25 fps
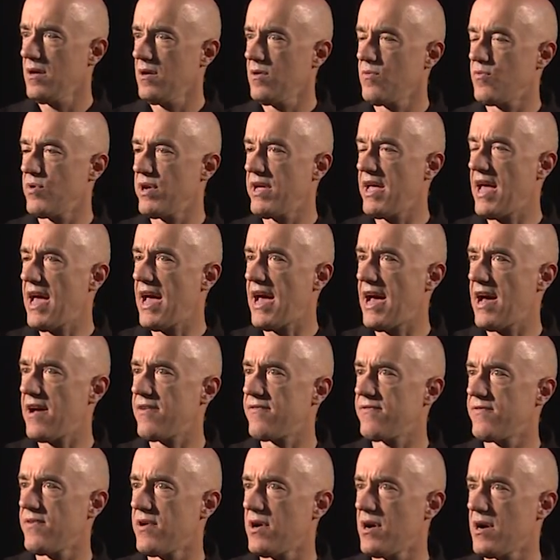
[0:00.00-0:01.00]
We
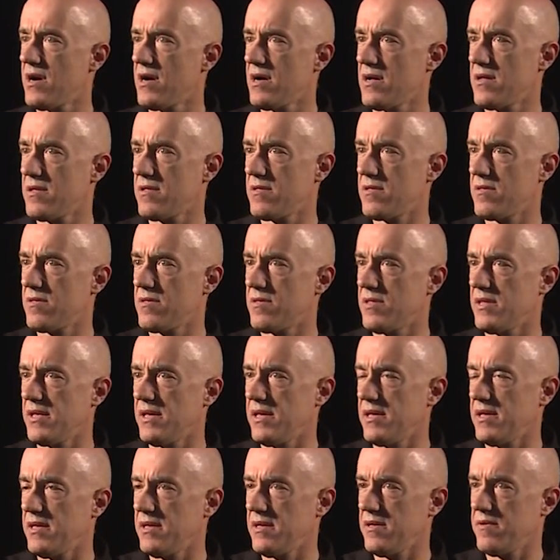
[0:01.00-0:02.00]
have
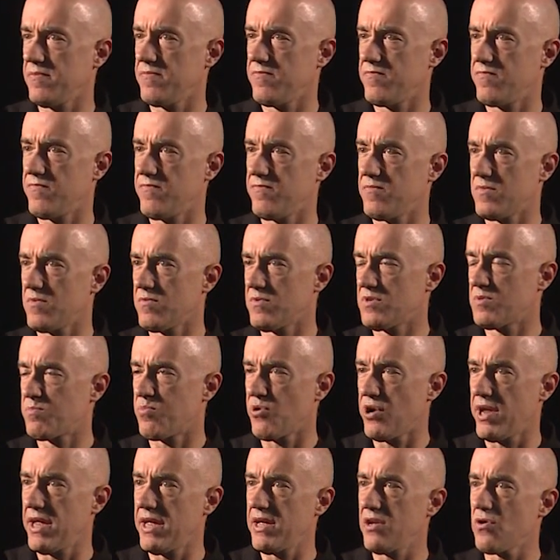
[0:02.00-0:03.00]
the
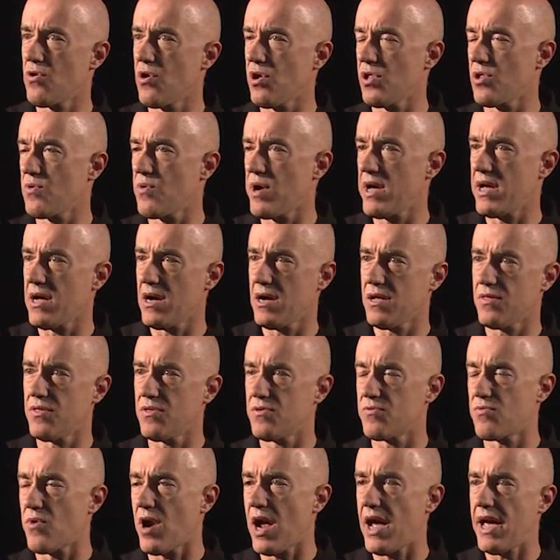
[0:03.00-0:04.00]
spring all the way on
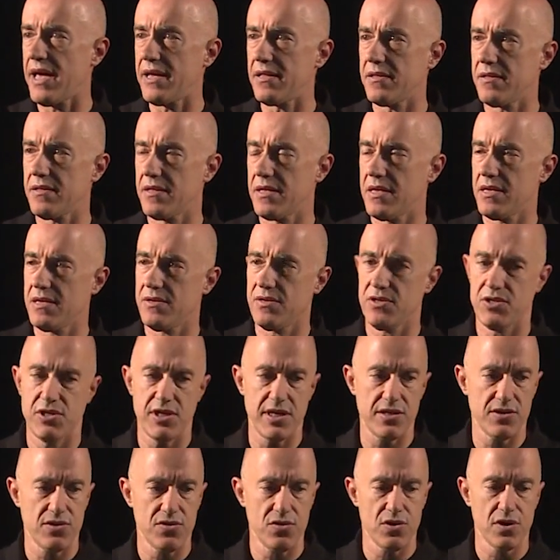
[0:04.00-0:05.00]
the right is
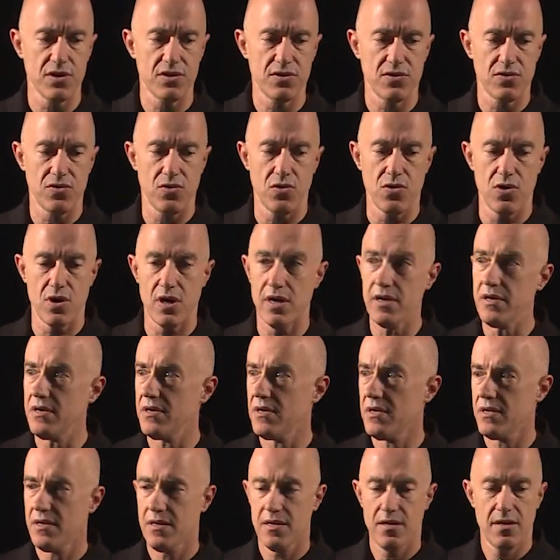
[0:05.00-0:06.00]
just Hooke's law,
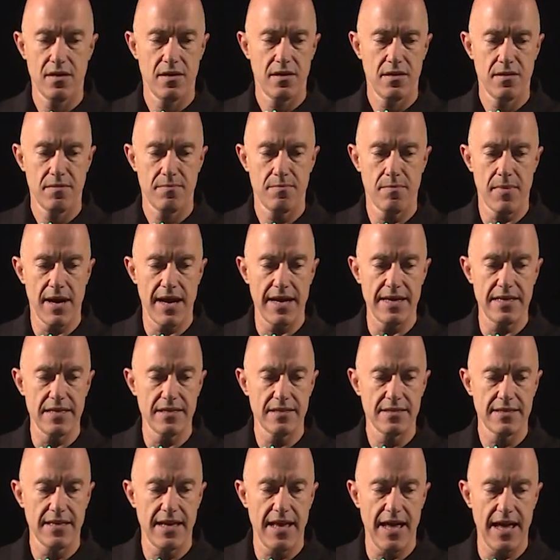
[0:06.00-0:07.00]

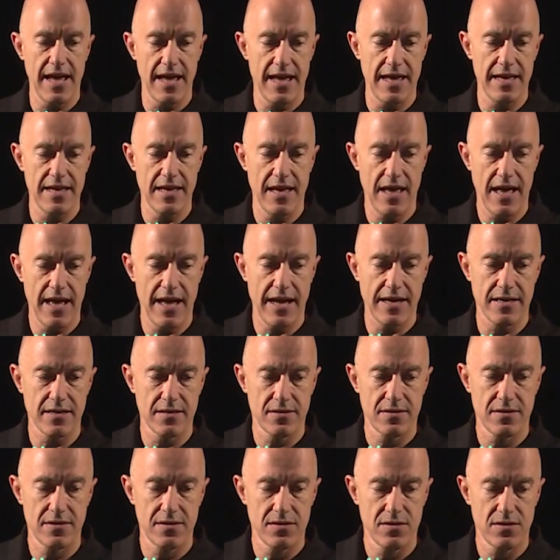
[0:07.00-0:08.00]
minus
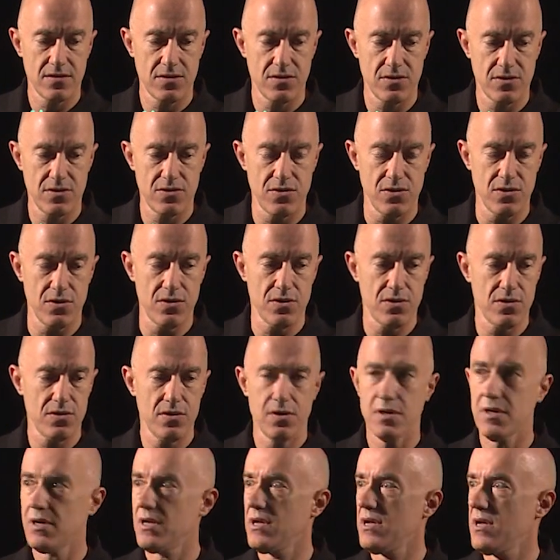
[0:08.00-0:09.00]
kx2.
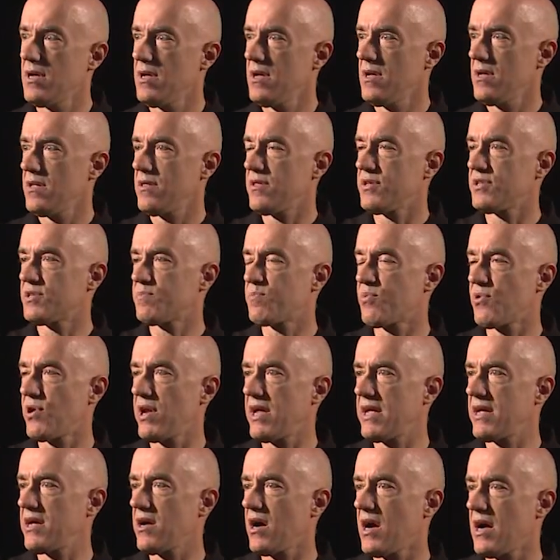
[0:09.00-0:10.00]
The
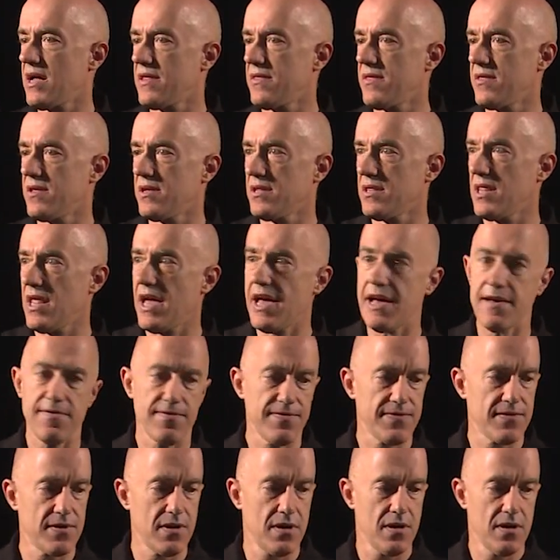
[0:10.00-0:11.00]
spring on the
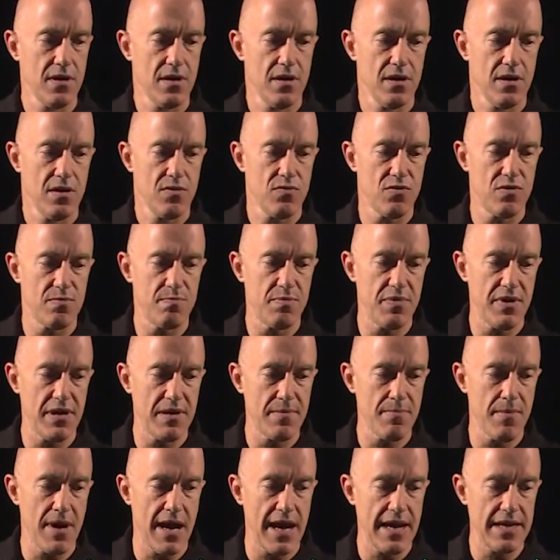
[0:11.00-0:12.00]
left would
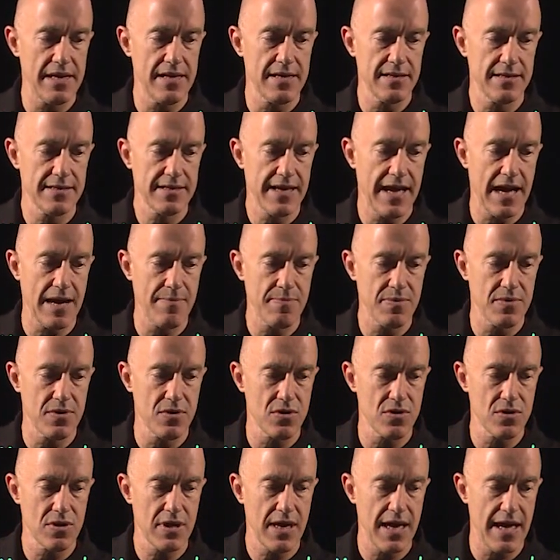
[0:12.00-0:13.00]
be minus
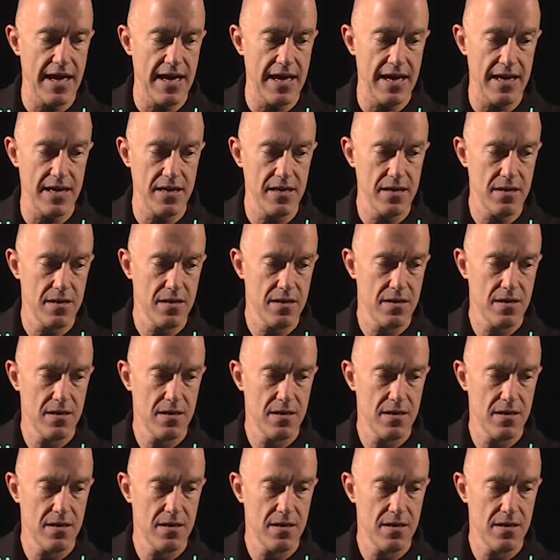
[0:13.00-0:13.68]
capital K